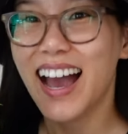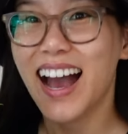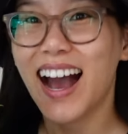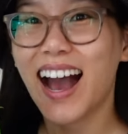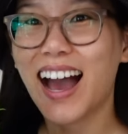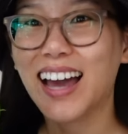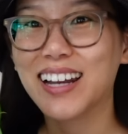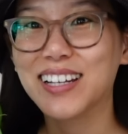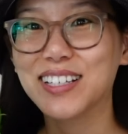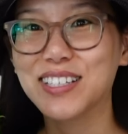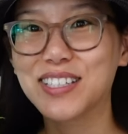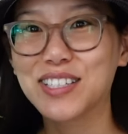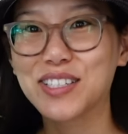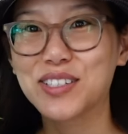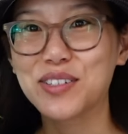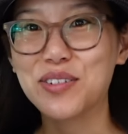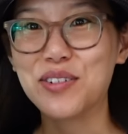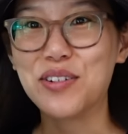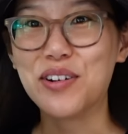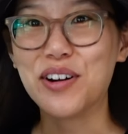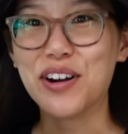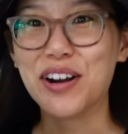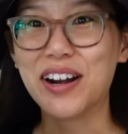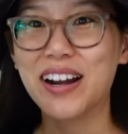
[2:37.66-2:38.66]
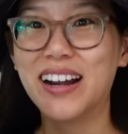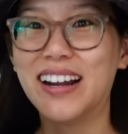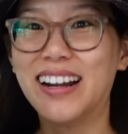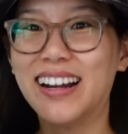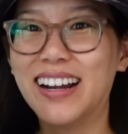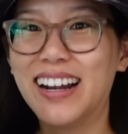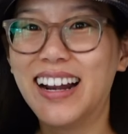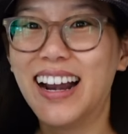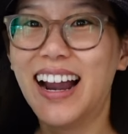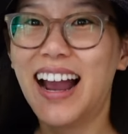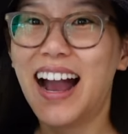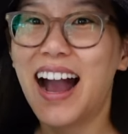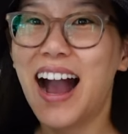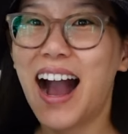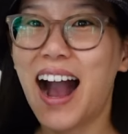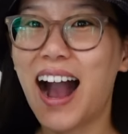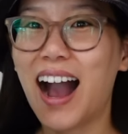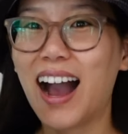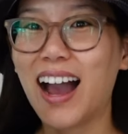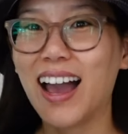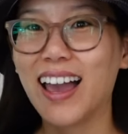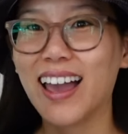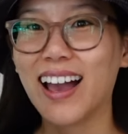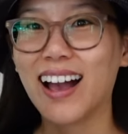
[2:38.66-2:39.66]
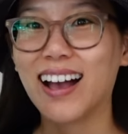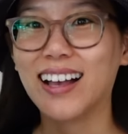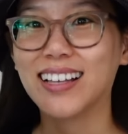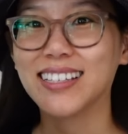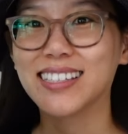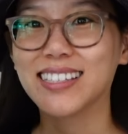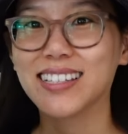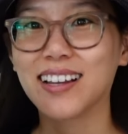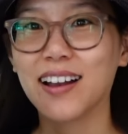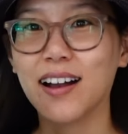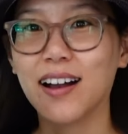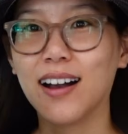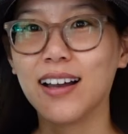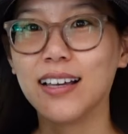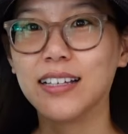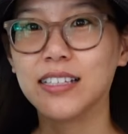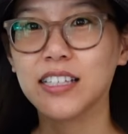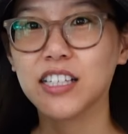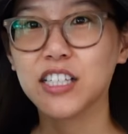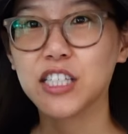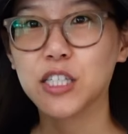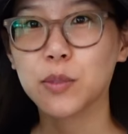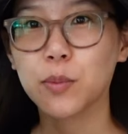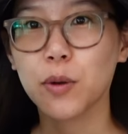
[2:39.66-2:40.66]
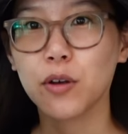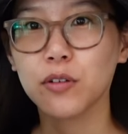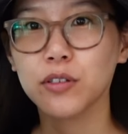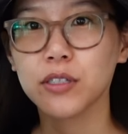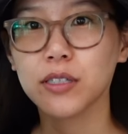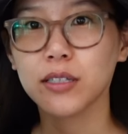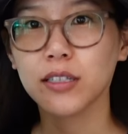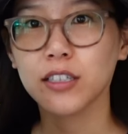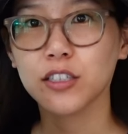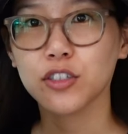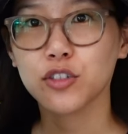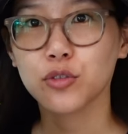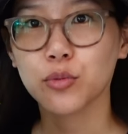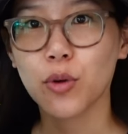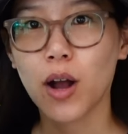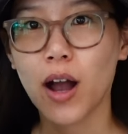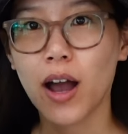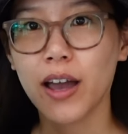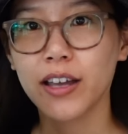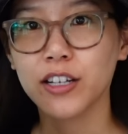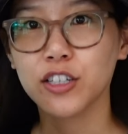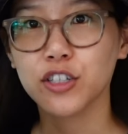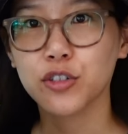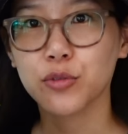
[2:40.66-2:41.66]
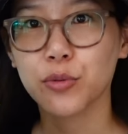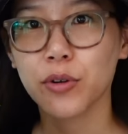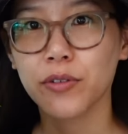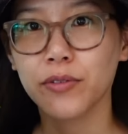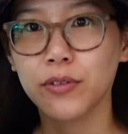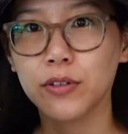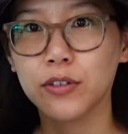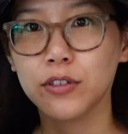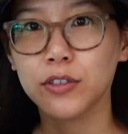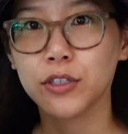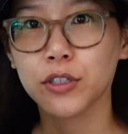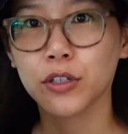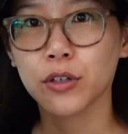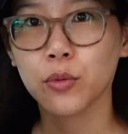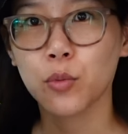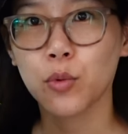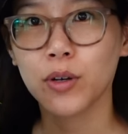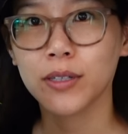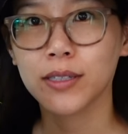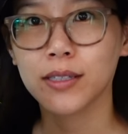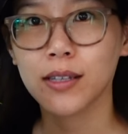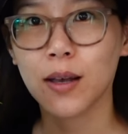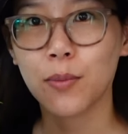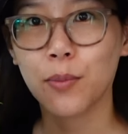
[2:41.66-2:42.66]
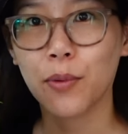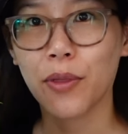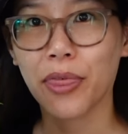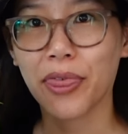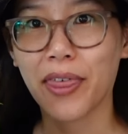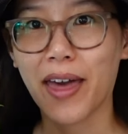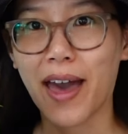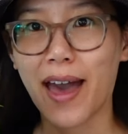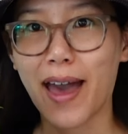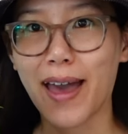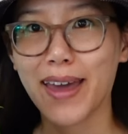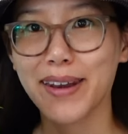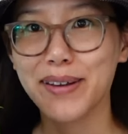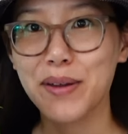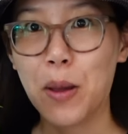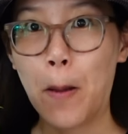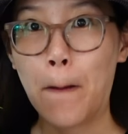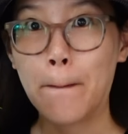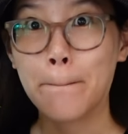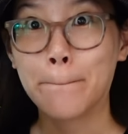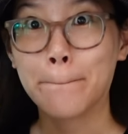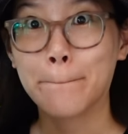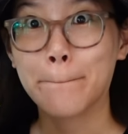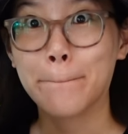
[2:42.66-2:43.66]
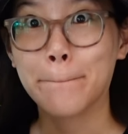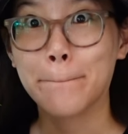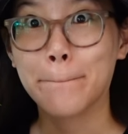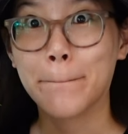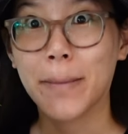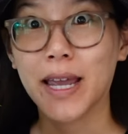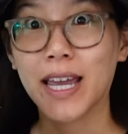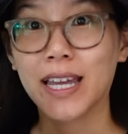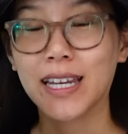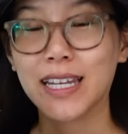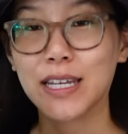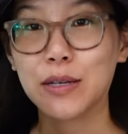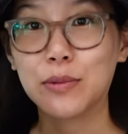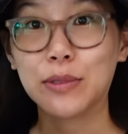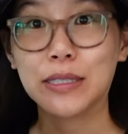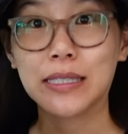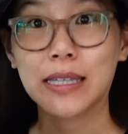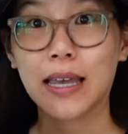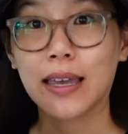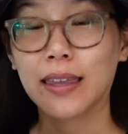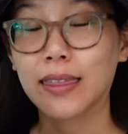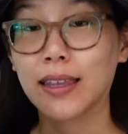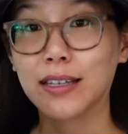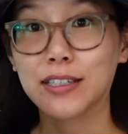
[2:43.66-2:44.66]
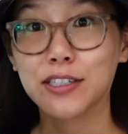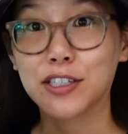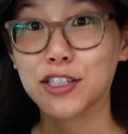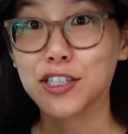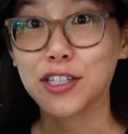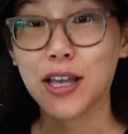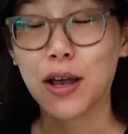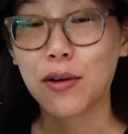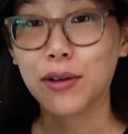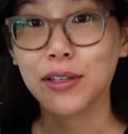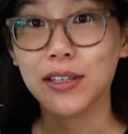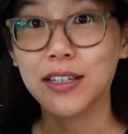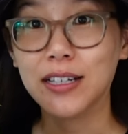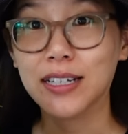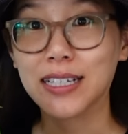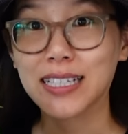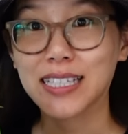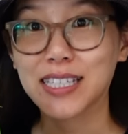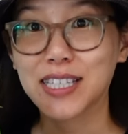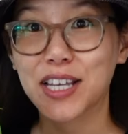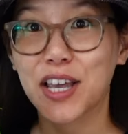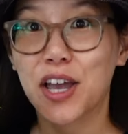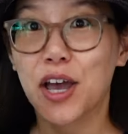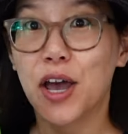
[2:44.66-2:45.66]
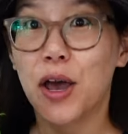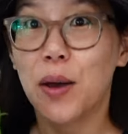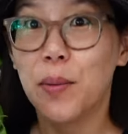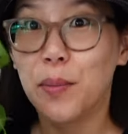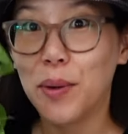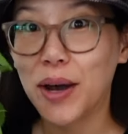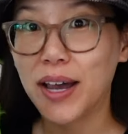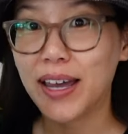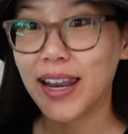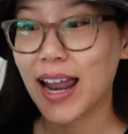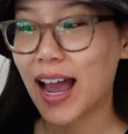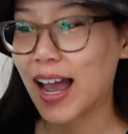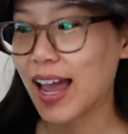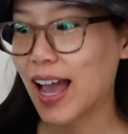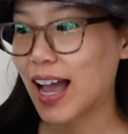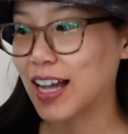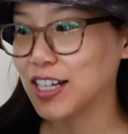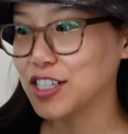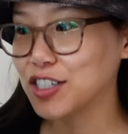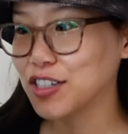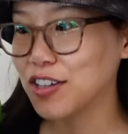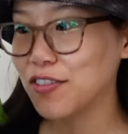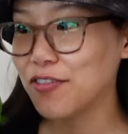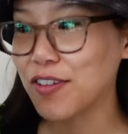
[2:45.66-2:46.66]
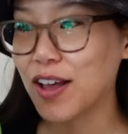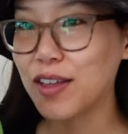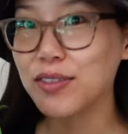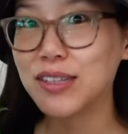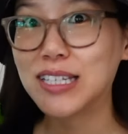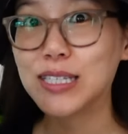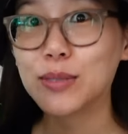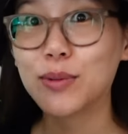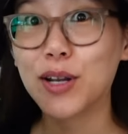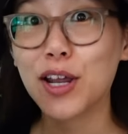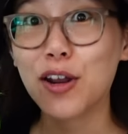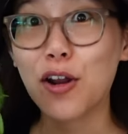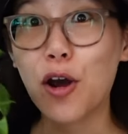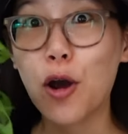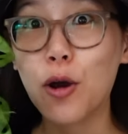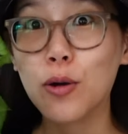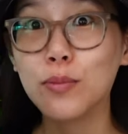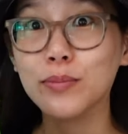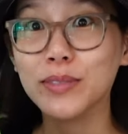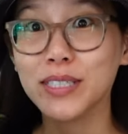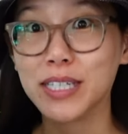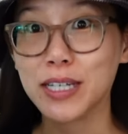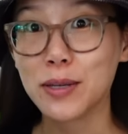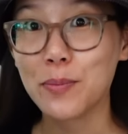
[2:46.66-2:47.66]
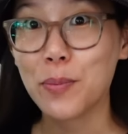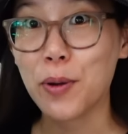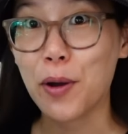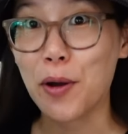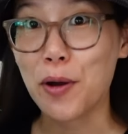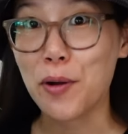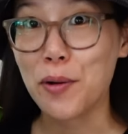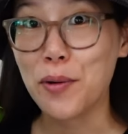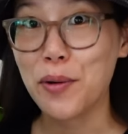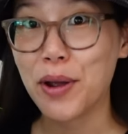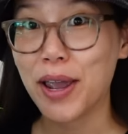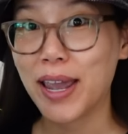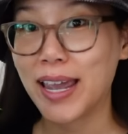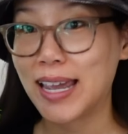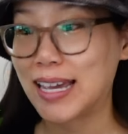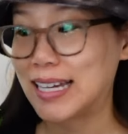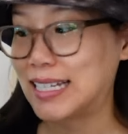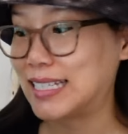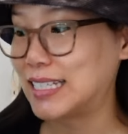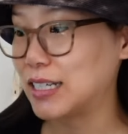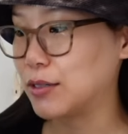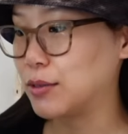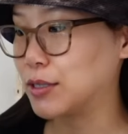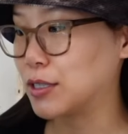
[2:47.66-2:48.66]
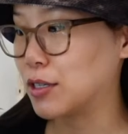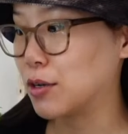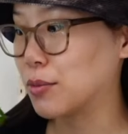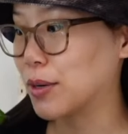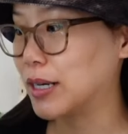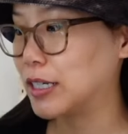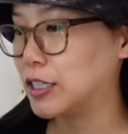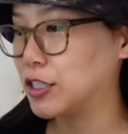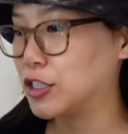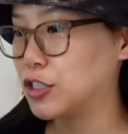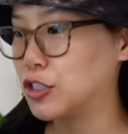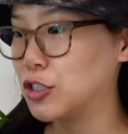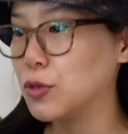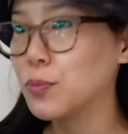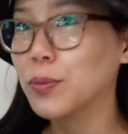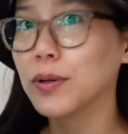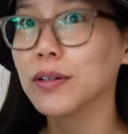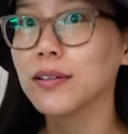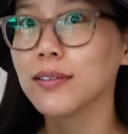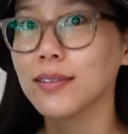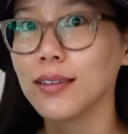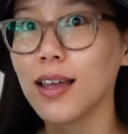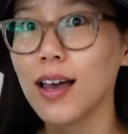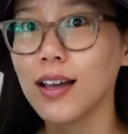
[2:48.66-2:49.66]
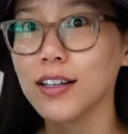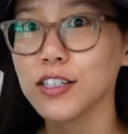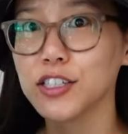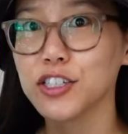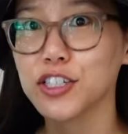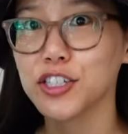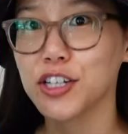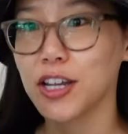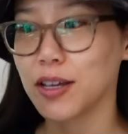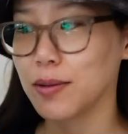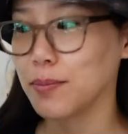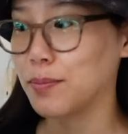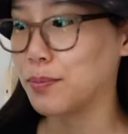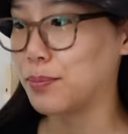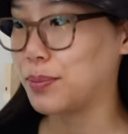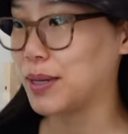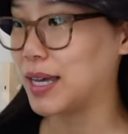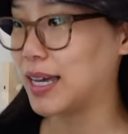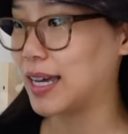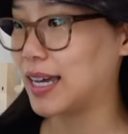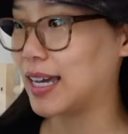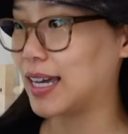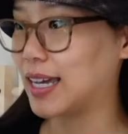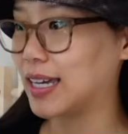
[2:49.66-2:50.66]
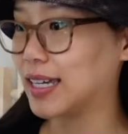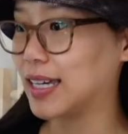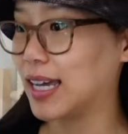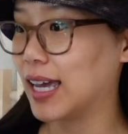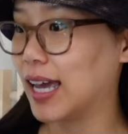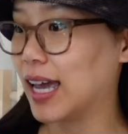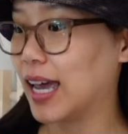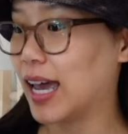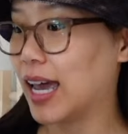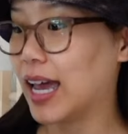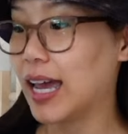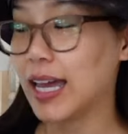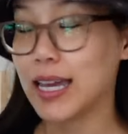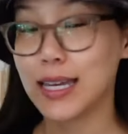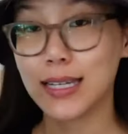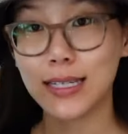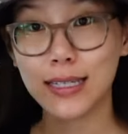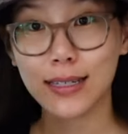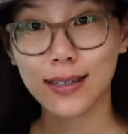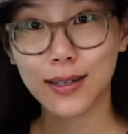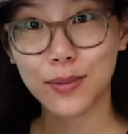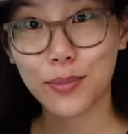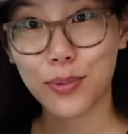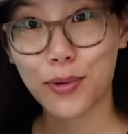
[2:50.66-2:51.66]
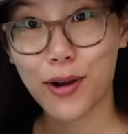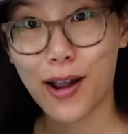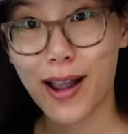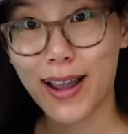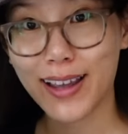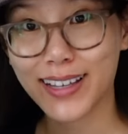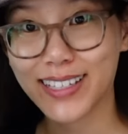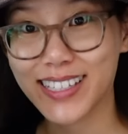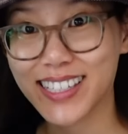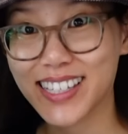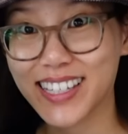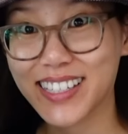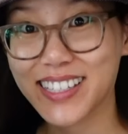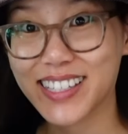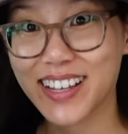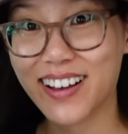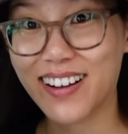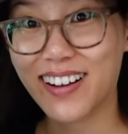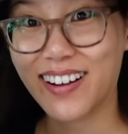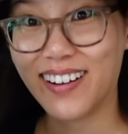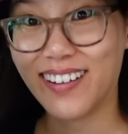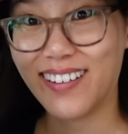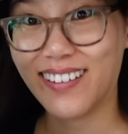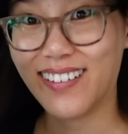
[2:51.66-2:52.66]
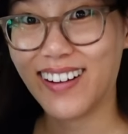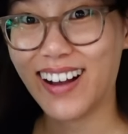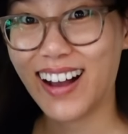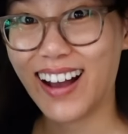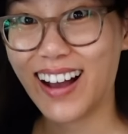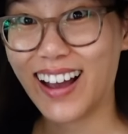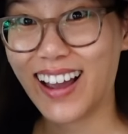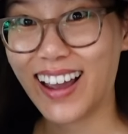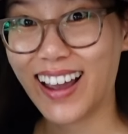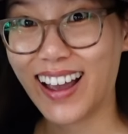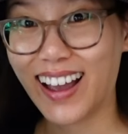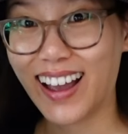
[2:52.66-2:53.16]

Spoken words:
at a store, I asked, is it supposed to look dry and shriveled or what's up with that? And he was like, that's just how it looks. But I actually found this one at Home Depot and it was already super lush and big and a good price. So